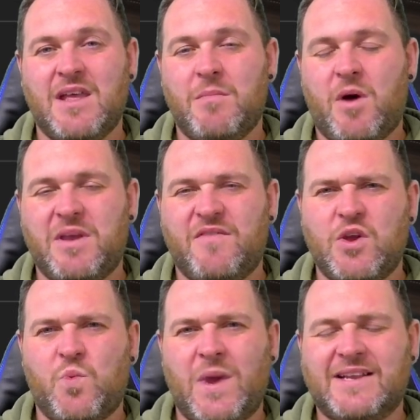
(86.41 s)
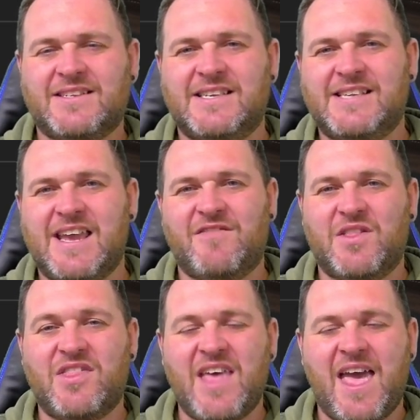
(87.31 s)
Might be a few weaknesses here
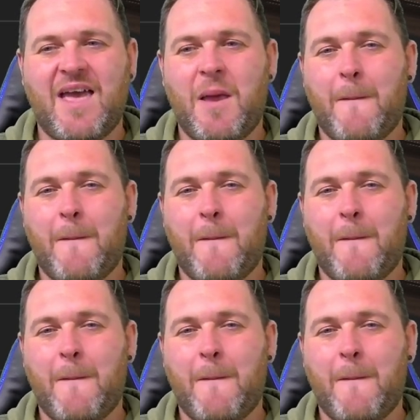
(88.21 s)
and there,